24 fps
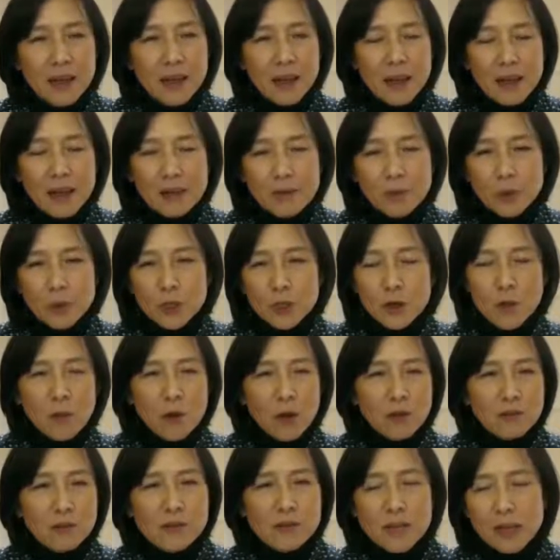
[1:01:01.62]
And we don't
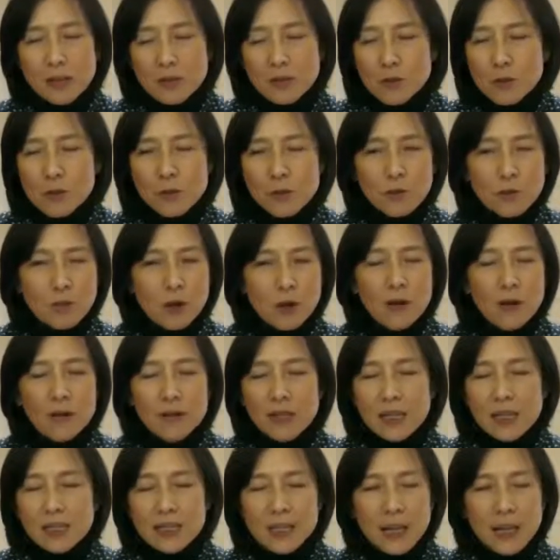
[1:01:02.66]
want things to grow,
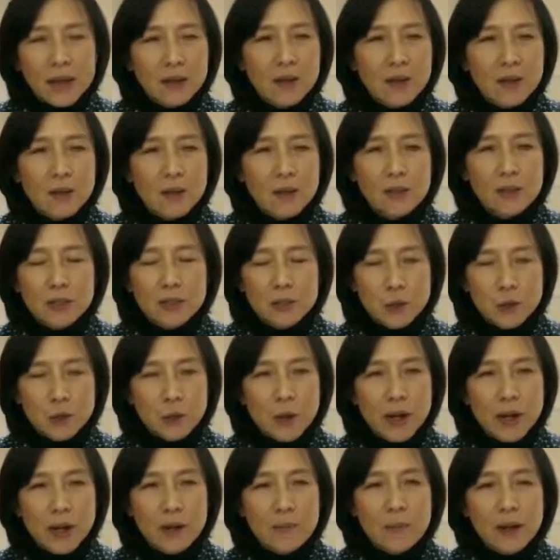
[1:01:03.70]
entangle the
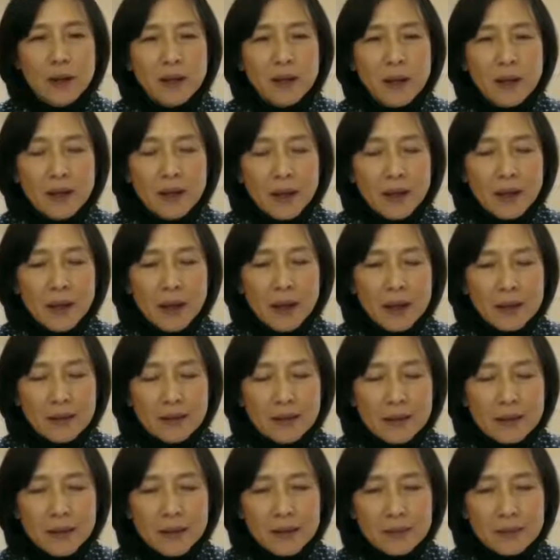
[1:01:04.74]
shrub.
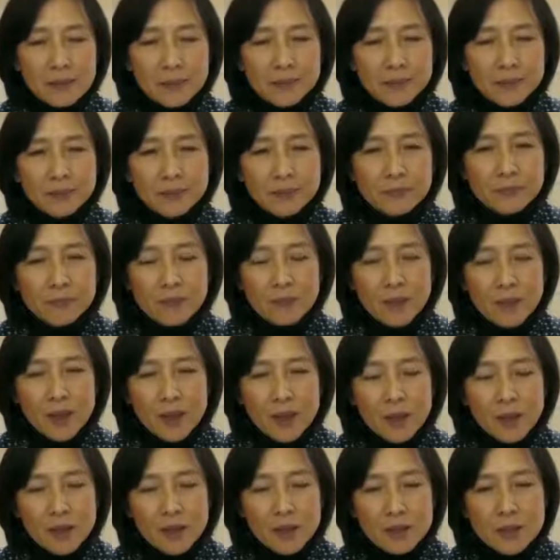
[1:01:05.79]
And
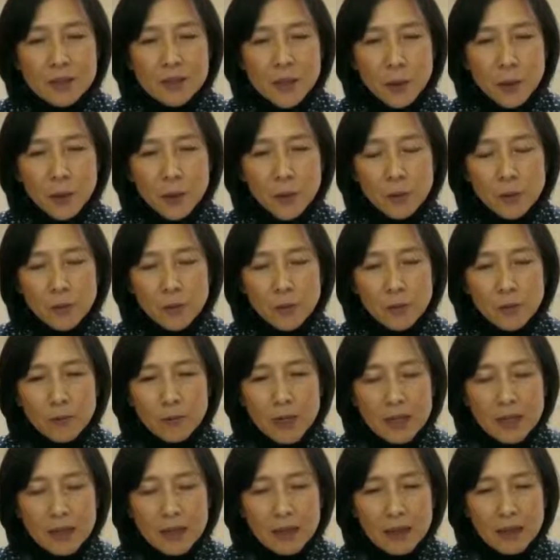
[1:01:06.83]
so
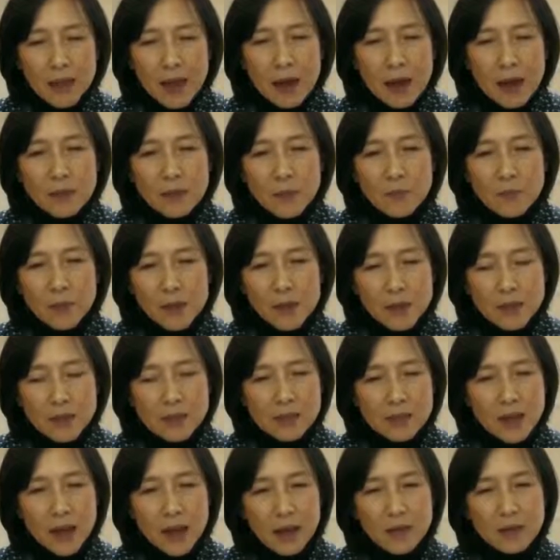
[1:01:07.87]
we allow the
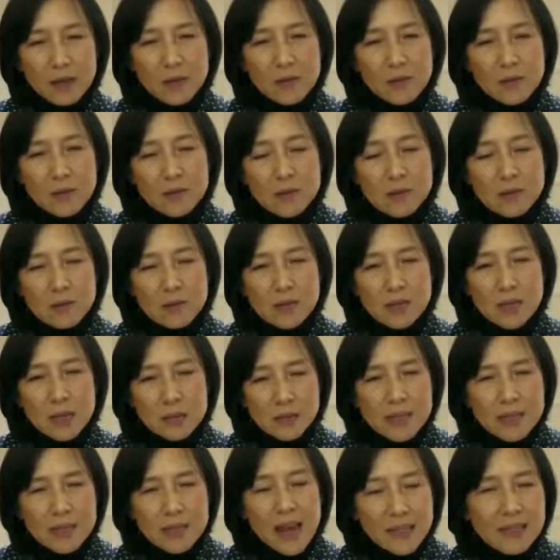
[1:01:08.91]
plants kind of
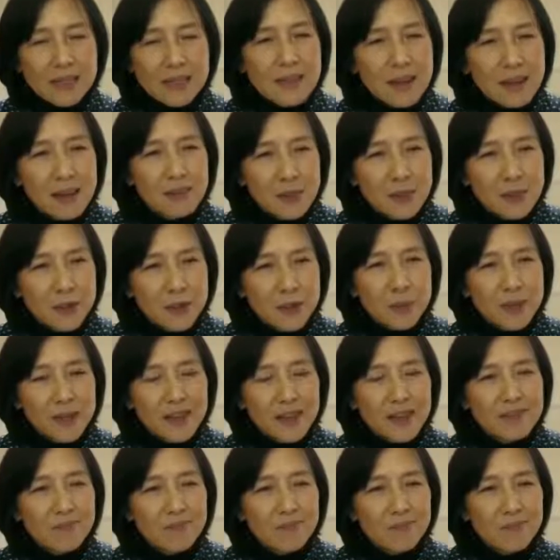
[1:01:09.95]
success a little
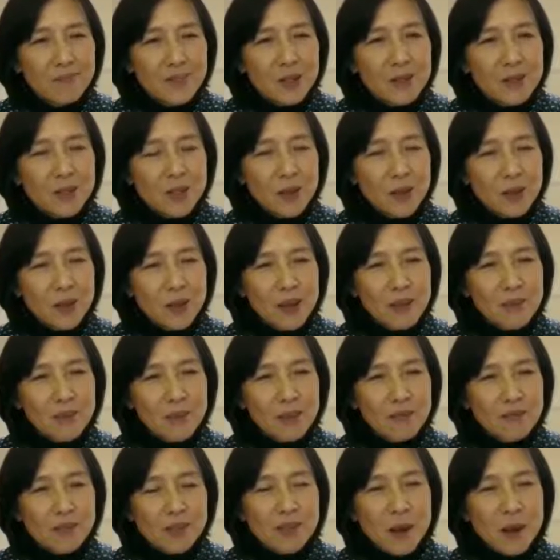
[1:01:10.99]
bit. So
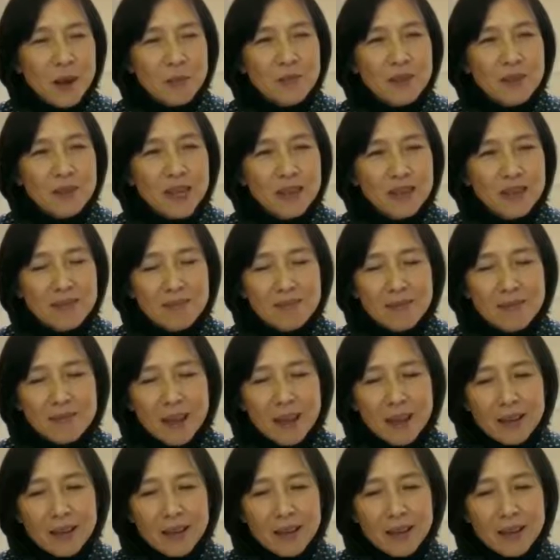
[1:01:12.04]
if something